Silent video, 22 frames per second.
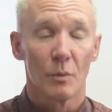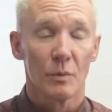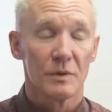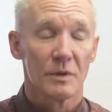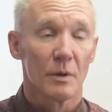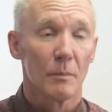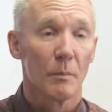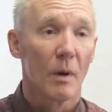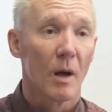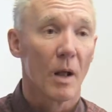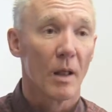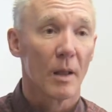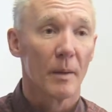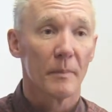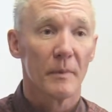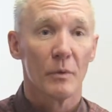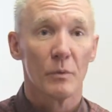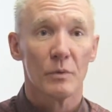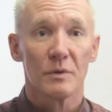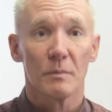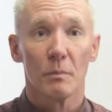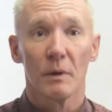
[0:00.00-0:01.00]
Was it a polyp
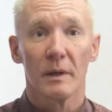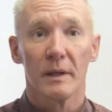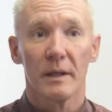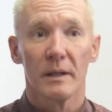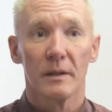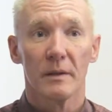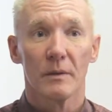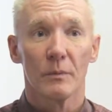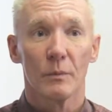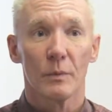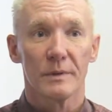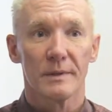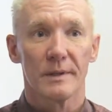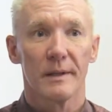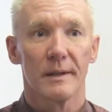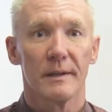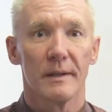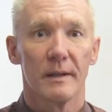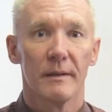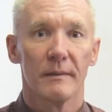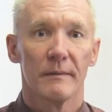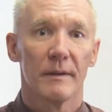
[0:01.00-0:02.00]
that was bleeding? Was it
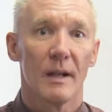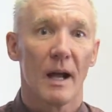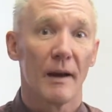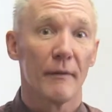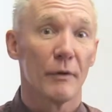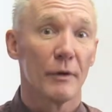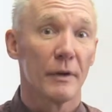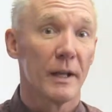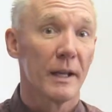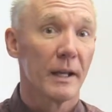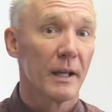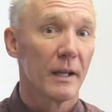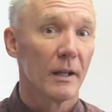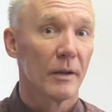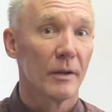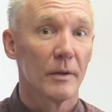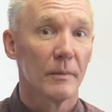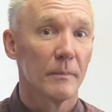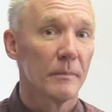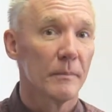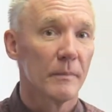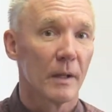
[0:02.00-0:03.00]
a
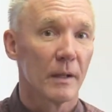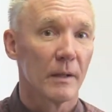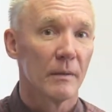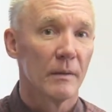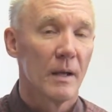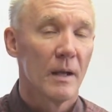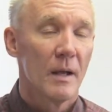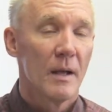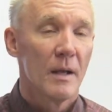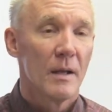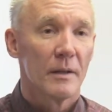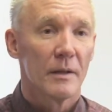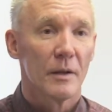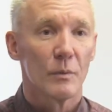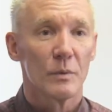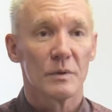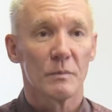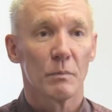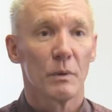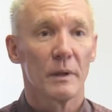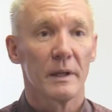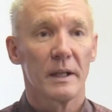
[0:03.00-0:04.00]
diverticulum that
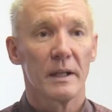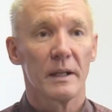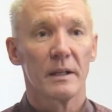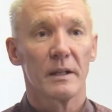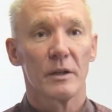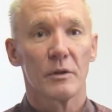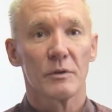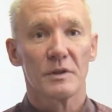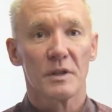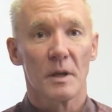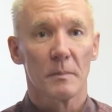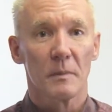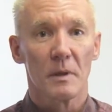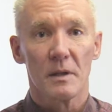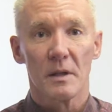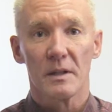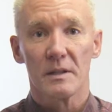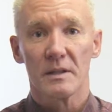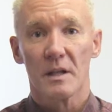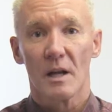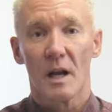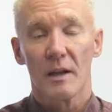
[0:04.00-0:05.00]
was bleeding?
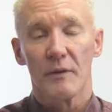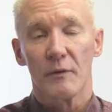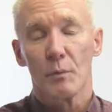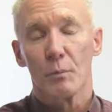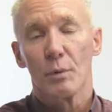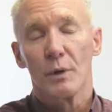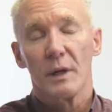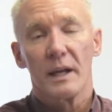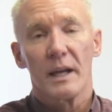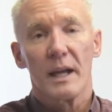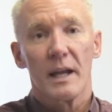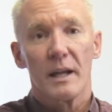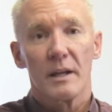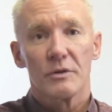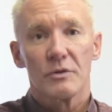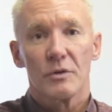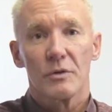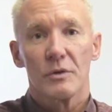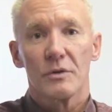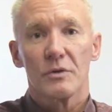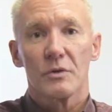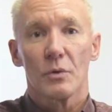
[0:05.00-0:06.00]
Something that's not even
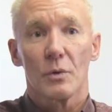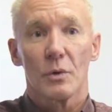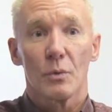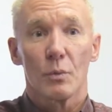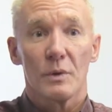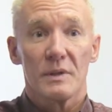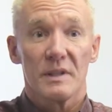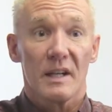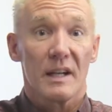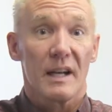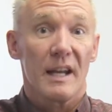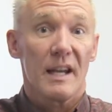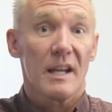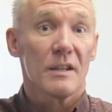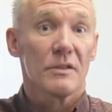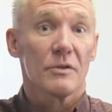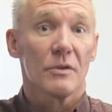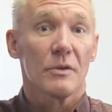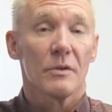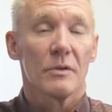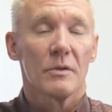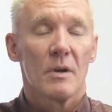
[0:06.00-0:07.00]
precancerous, or was it a
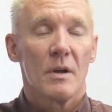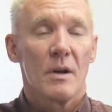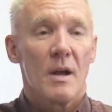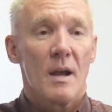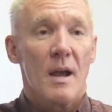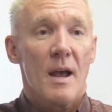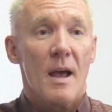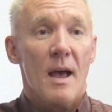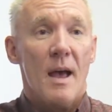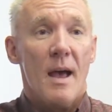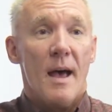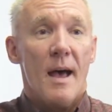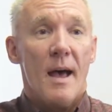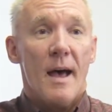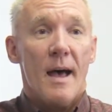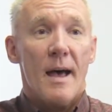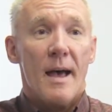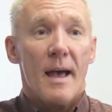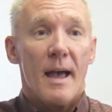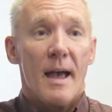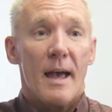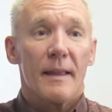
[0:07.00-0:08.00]
cancer?
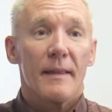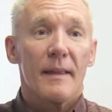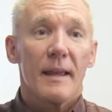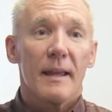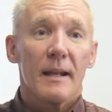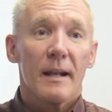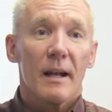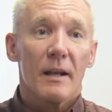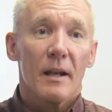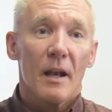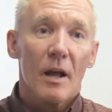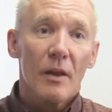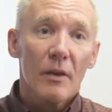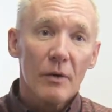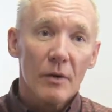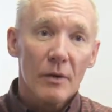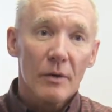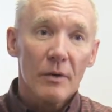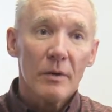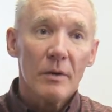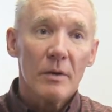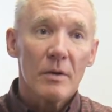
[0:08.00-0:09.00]
And then
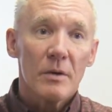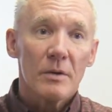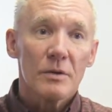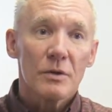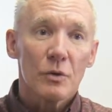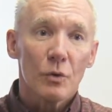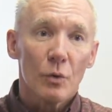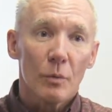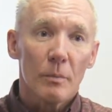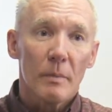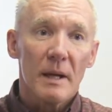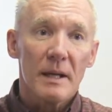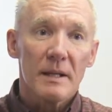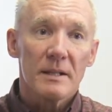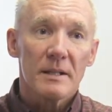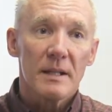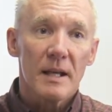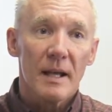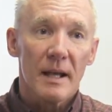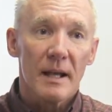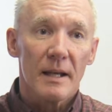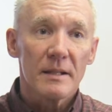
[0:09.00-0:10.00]
another
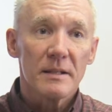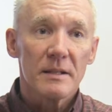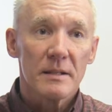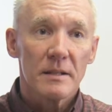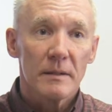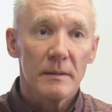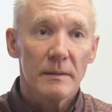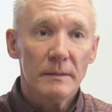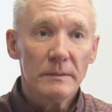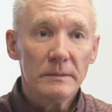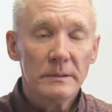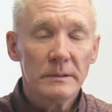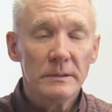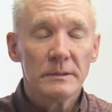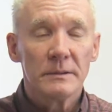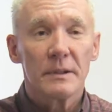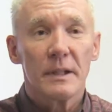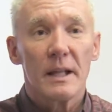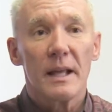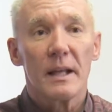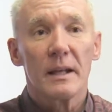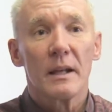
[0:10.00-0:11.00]
stool-based test
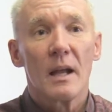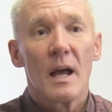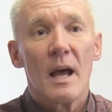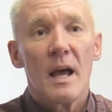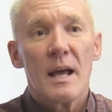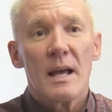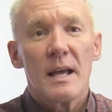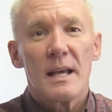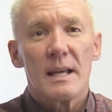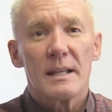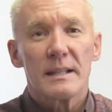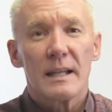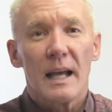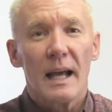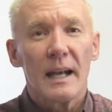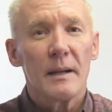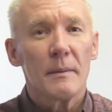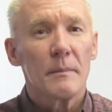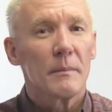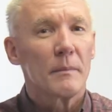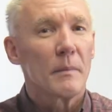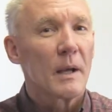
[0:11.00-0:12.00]
that is
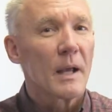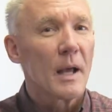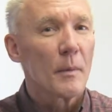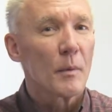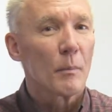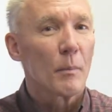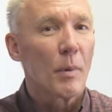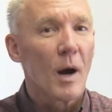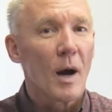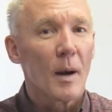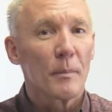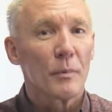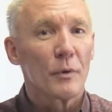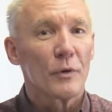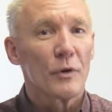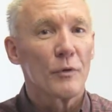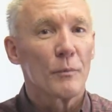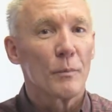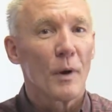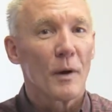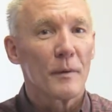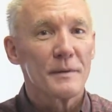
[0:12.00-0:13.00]
kind of becoming popular,
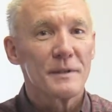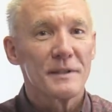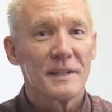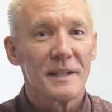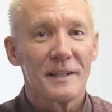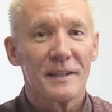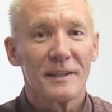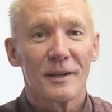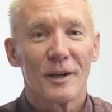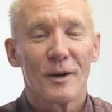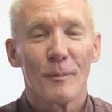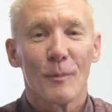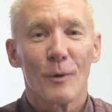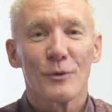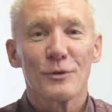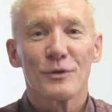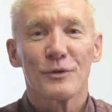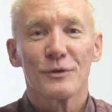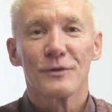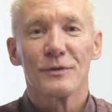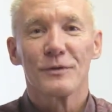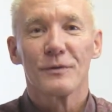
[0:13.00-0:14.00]
you've probably seen
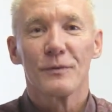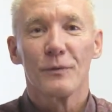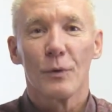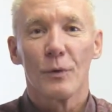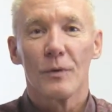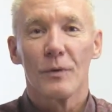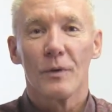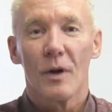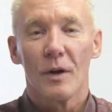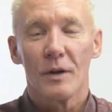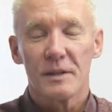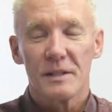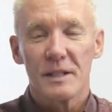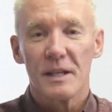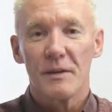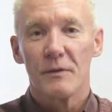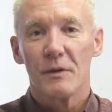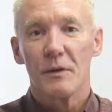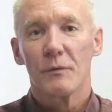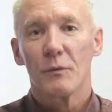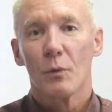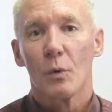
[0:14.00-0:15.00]
commercials on
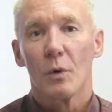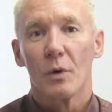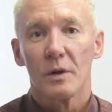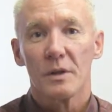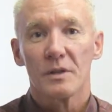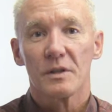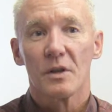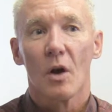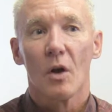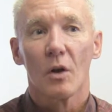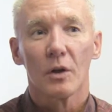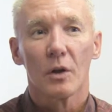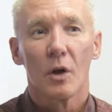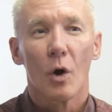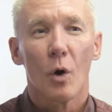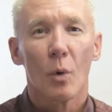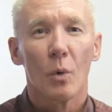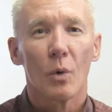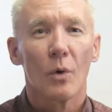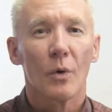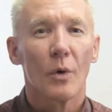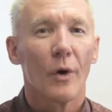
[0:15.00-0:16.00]
TV for it, is called
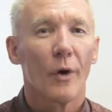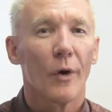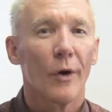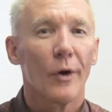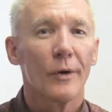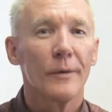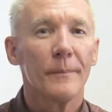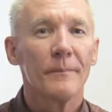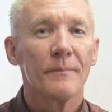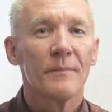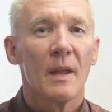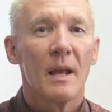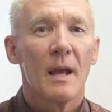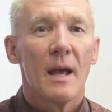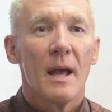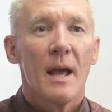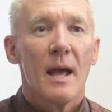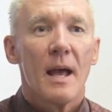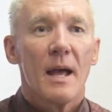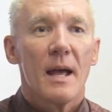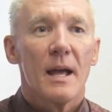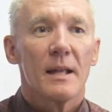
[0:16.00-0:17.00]
Cologuard.
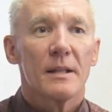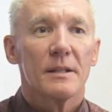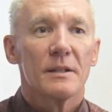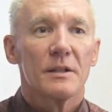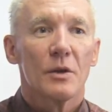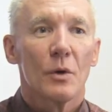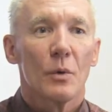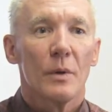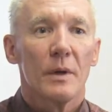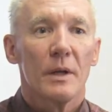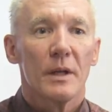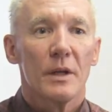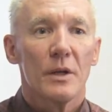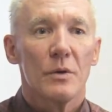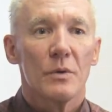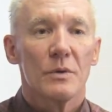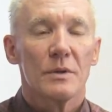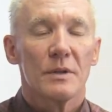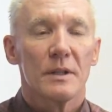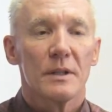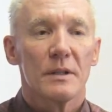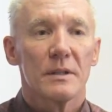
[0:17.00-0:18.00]
And so it
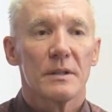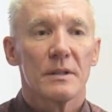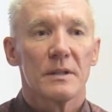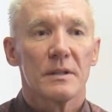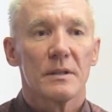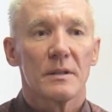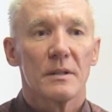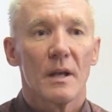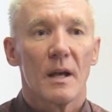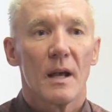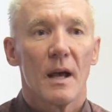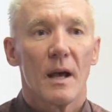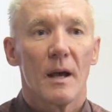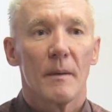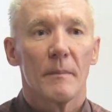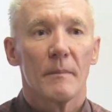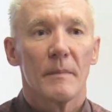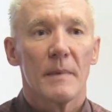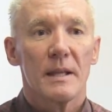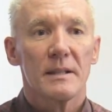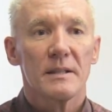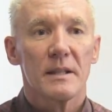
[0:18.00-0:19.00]
uses,
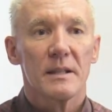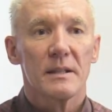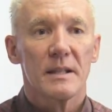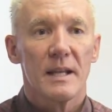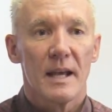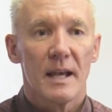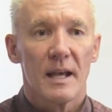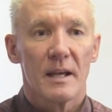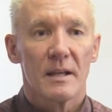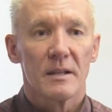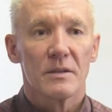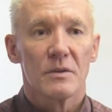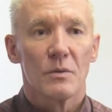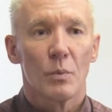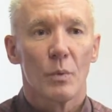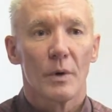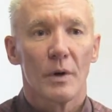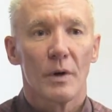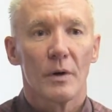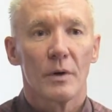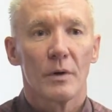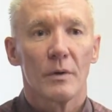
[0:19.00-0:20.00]
it's a test
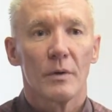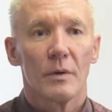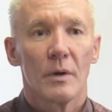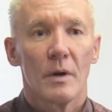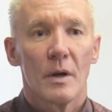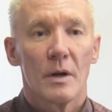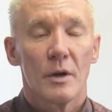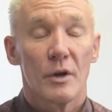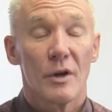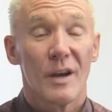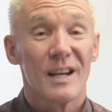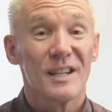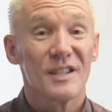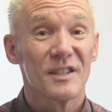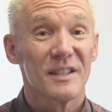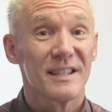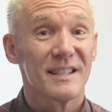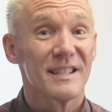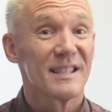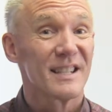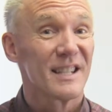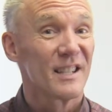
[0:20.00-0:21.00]
where you
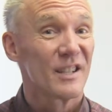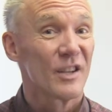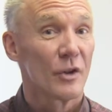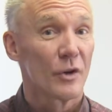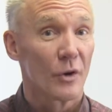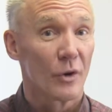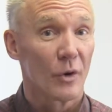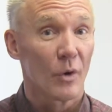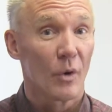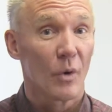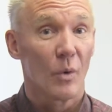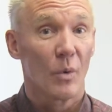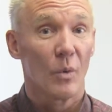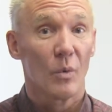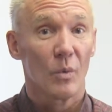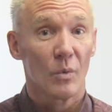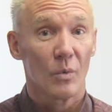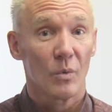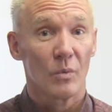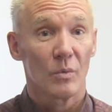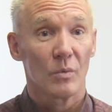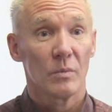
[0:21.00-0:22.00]
actually send in your
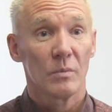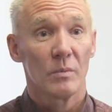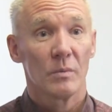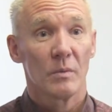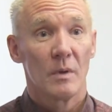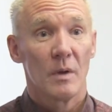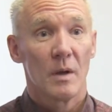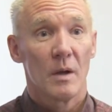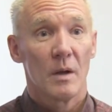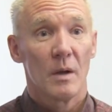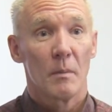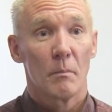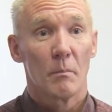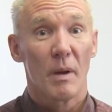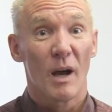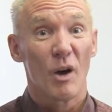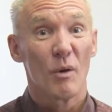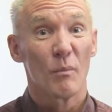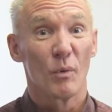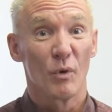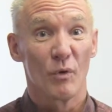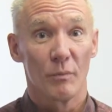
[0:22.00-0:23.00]
whole
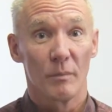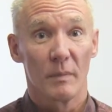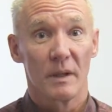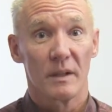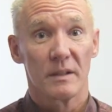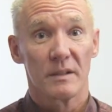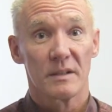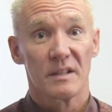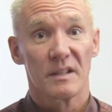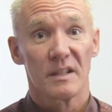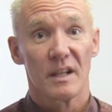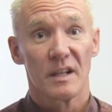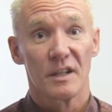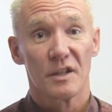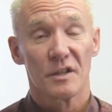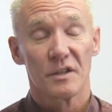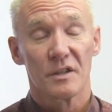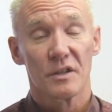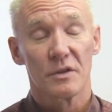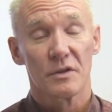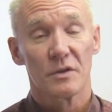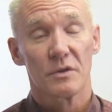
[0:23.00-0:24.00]
bowel movement instead of
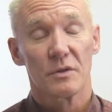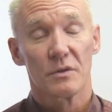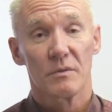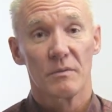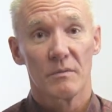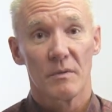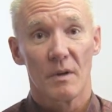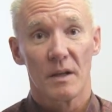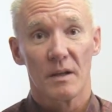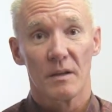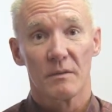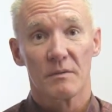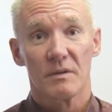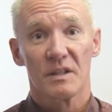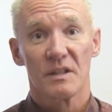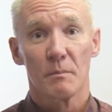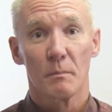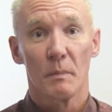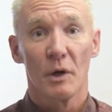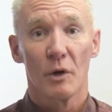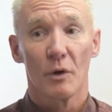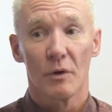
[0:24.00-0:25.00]
just a
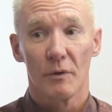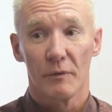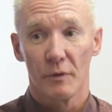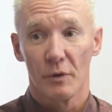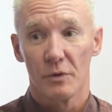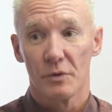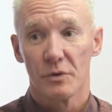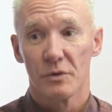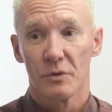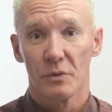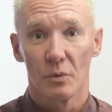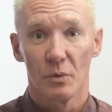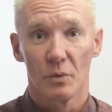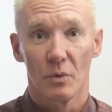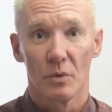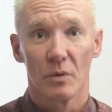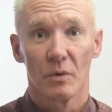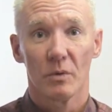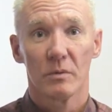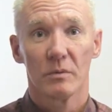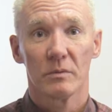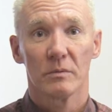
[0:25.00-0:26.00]
smear of your
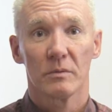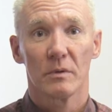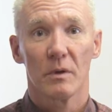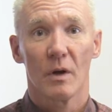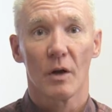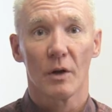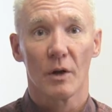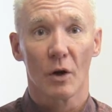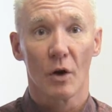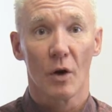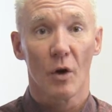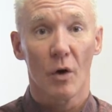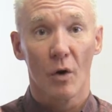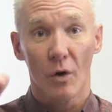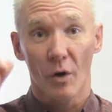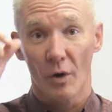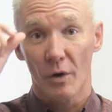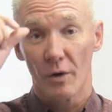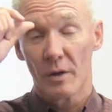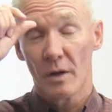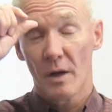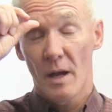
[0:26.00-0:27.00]
stool on a
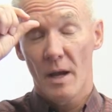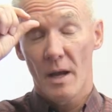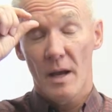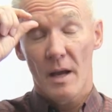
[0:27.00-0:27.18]
card.